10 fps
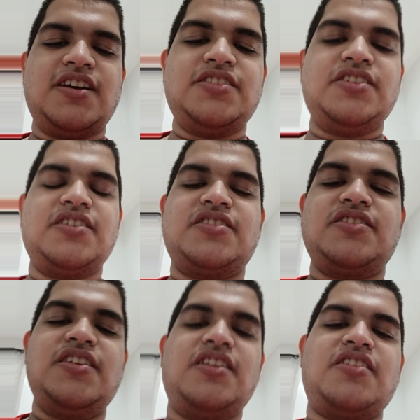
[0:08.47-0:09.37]
As you can
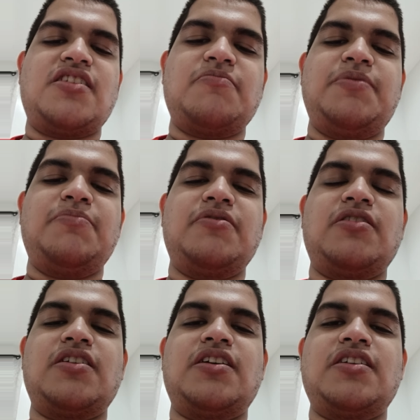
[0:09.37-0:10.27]
see, a lot of
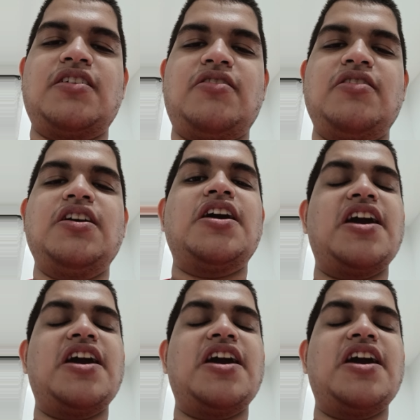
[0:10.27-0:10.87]
people are gonna call,